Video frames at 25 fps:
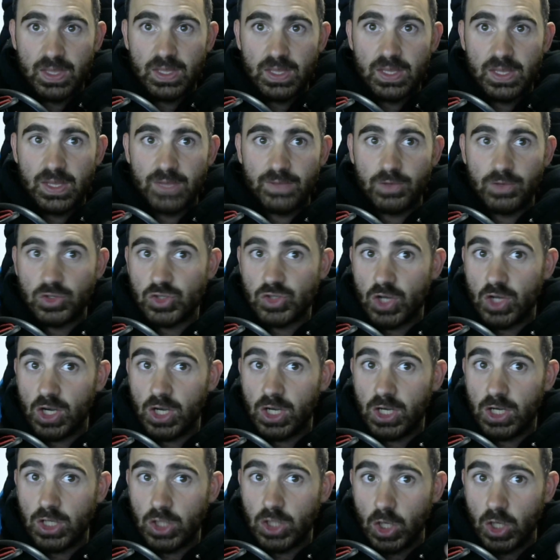If you journey
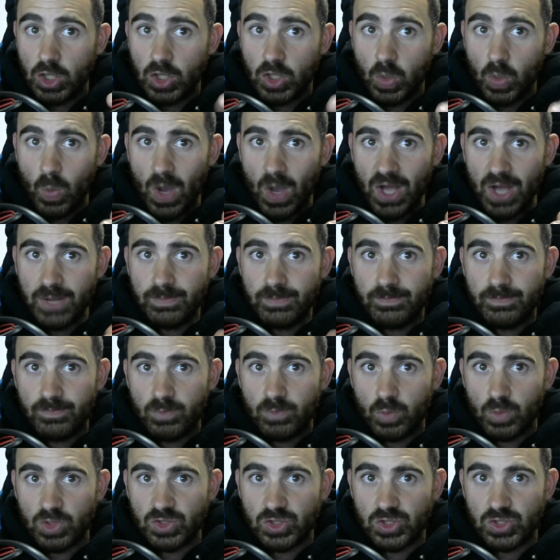to Yoka 1,
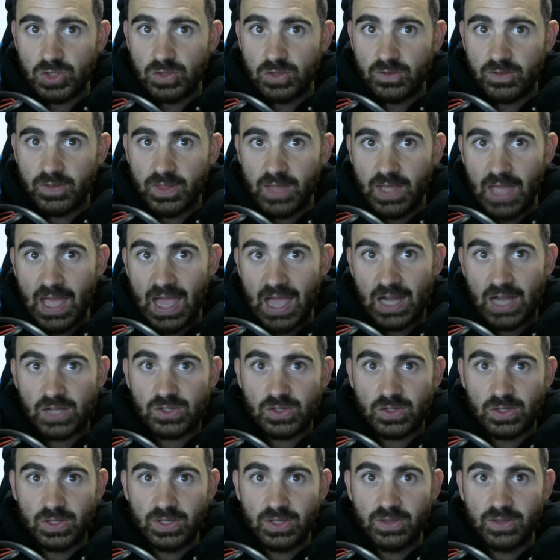which is
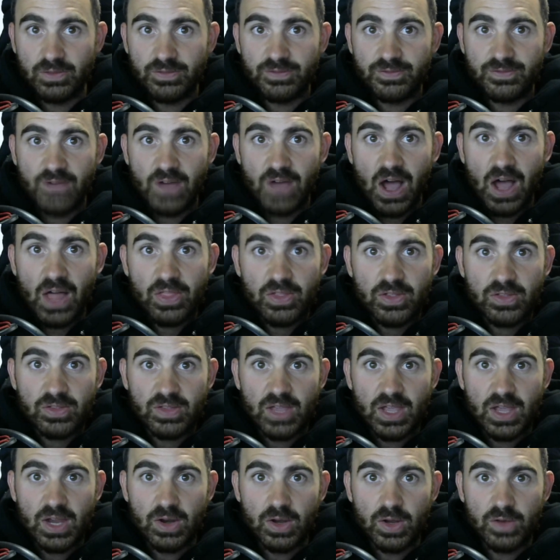actually the farthest
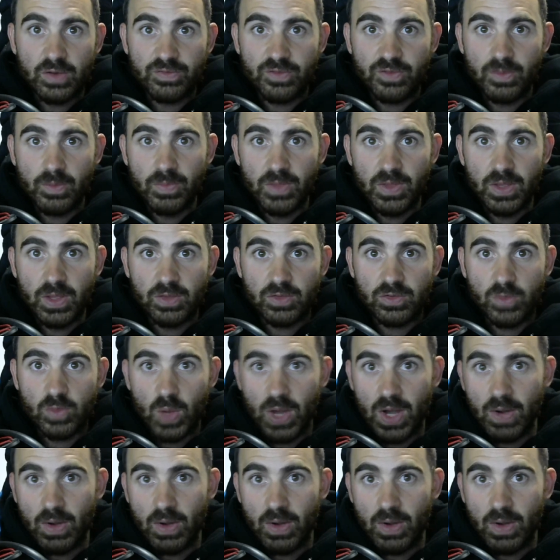area from the square